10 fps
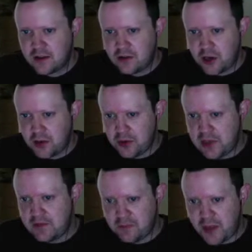don't
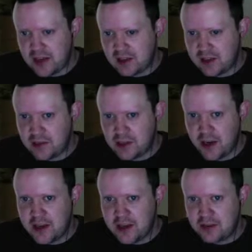even pay a living
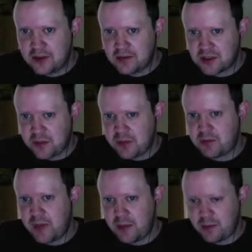wage. So people
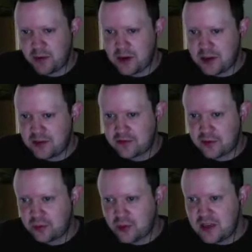might be working a
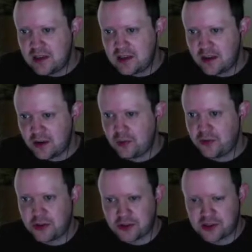full week and
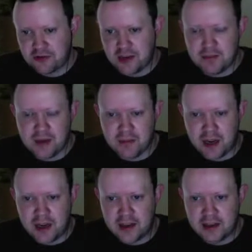only just scraping
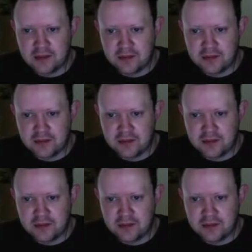by